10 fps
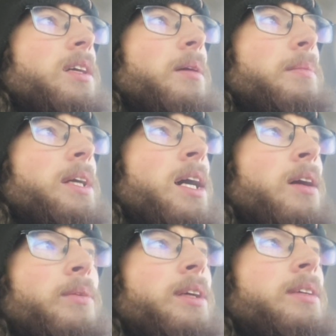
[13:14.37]
But
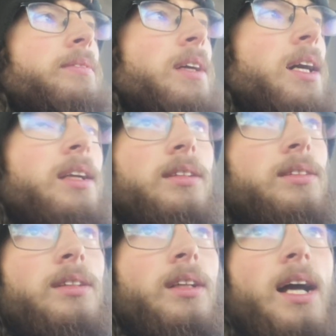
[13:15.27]
yeah, we got
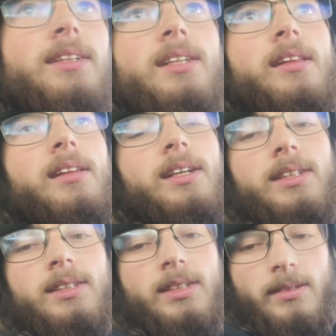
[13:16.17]
lots of
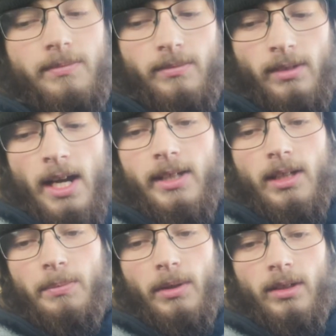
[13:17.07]
things lined
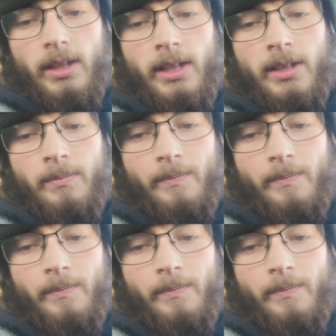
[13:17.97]
up already